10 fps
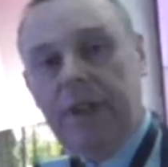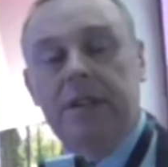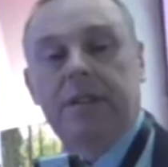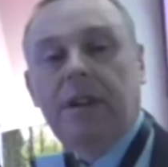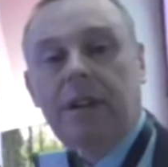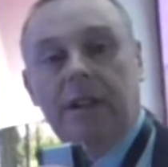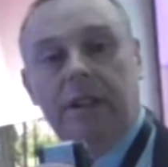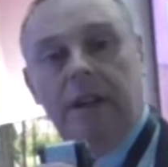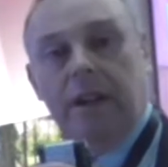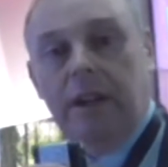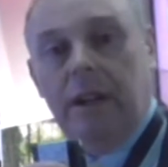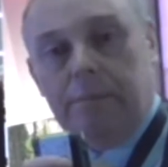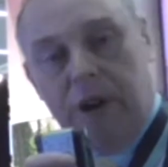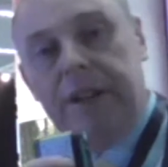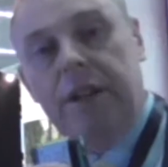These are
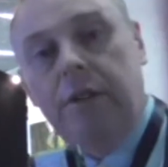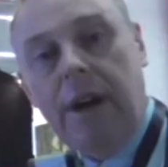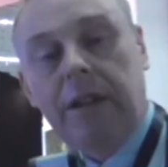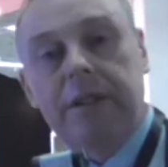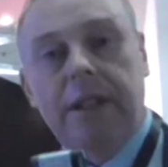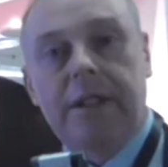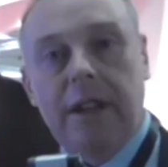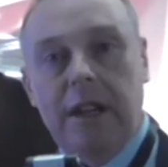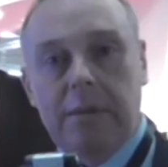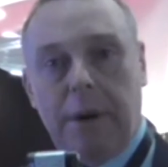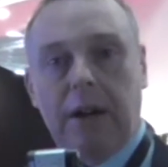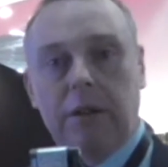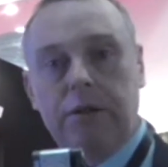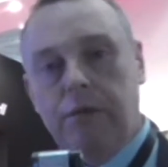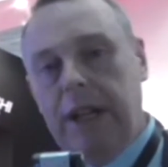brand new LCD
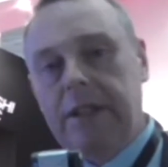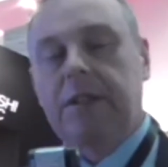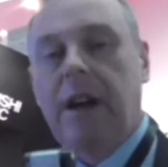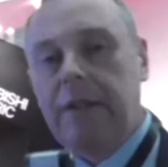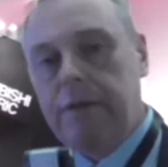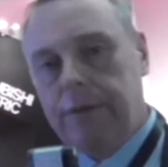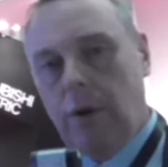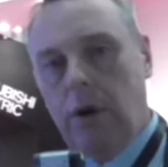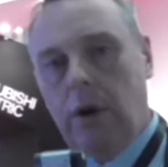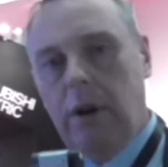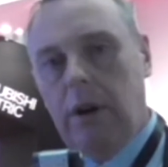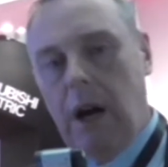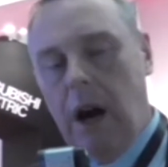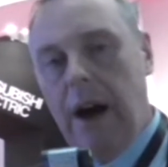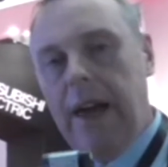panels, really designed
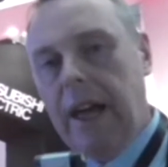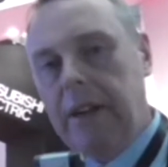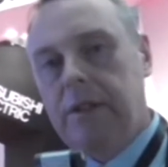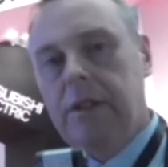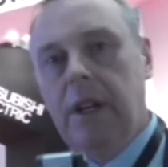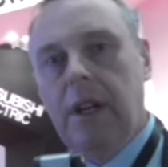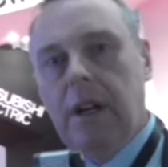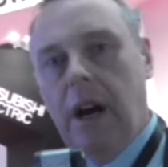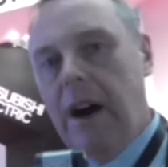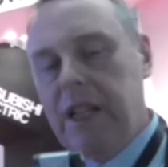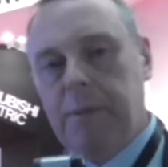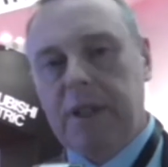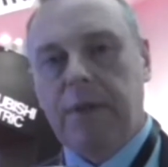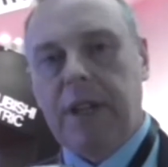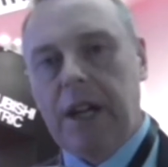for high-end,
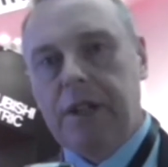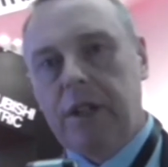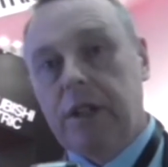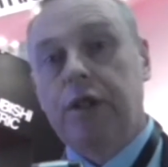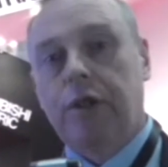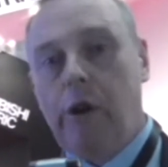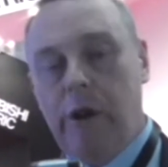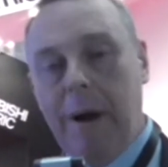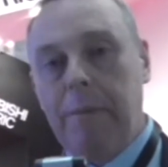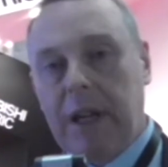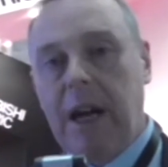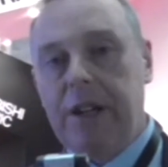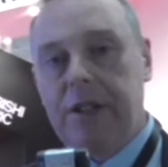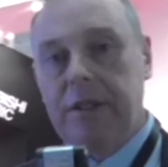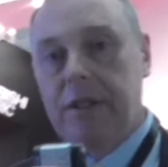high-specification control room
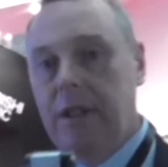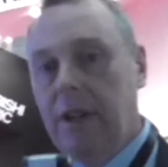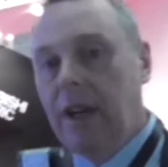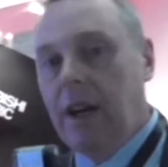applications.